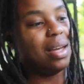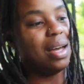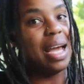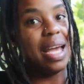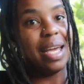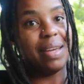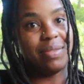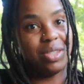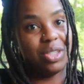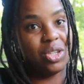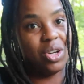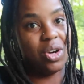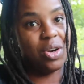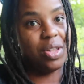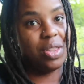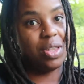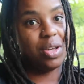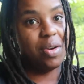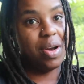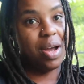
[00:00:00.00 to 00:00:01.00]
I have
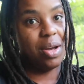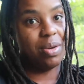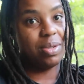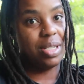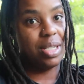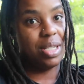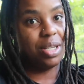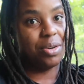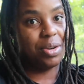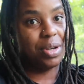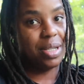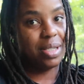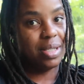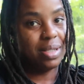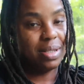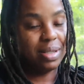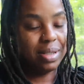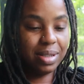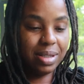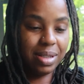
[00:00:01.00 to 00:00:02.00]
started the crown
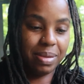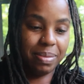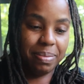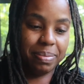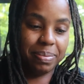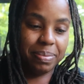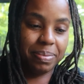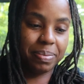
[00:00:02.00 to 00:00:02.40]
decreases,